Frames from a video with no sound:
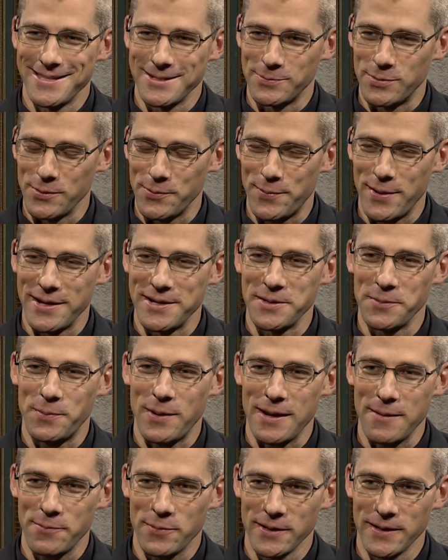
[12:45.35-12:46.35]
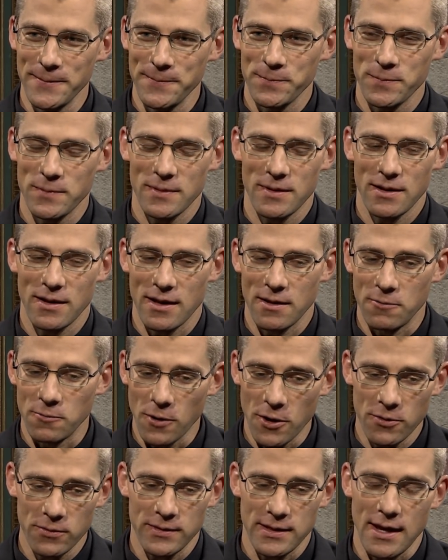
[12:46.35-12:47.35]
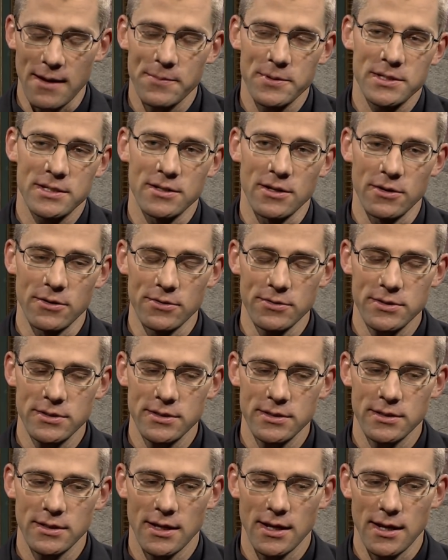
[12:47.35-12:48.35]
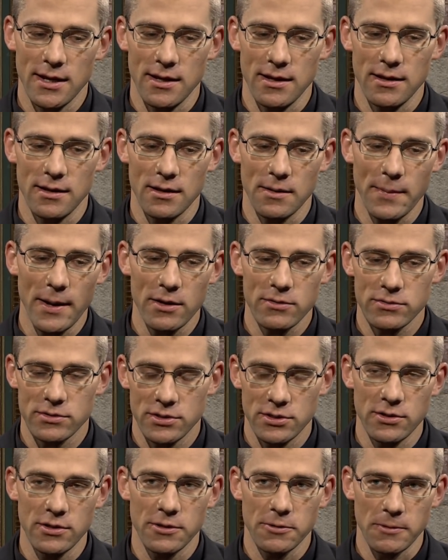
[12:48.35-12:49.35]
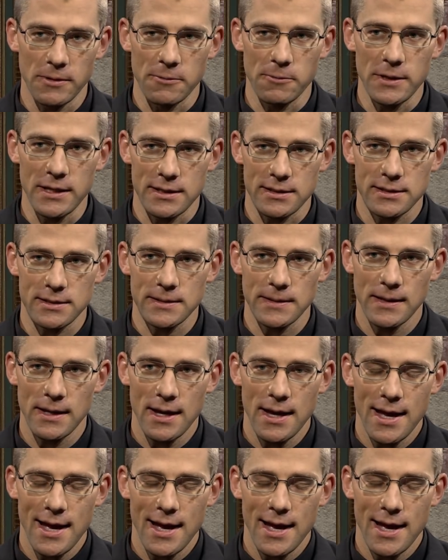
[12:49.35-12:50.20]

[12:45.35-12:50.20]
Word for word: to put pen to paper and wrote the episodes in about two to three weeks.